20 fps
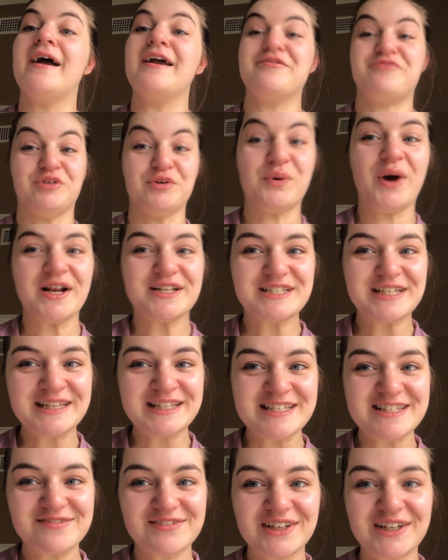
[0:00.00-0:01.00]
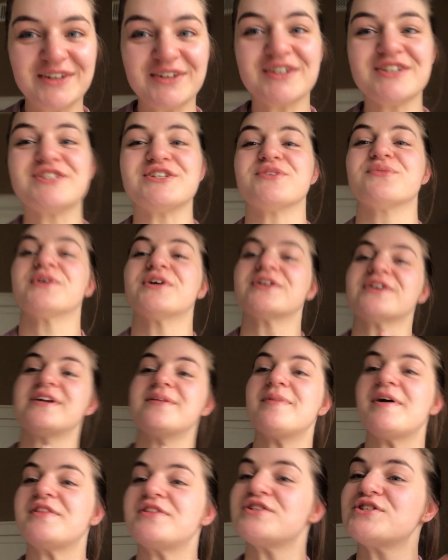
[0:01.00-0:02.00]
If you're watching this video because you're wondering
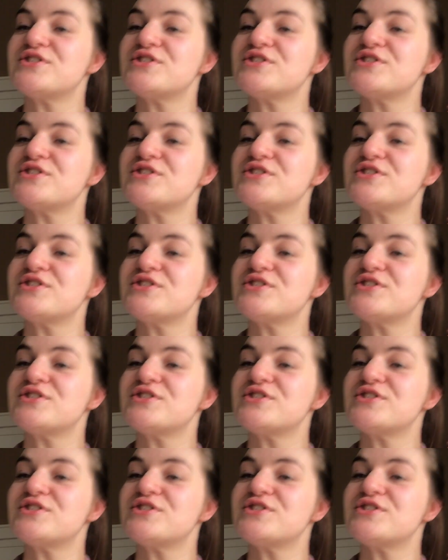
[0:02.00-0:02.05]
about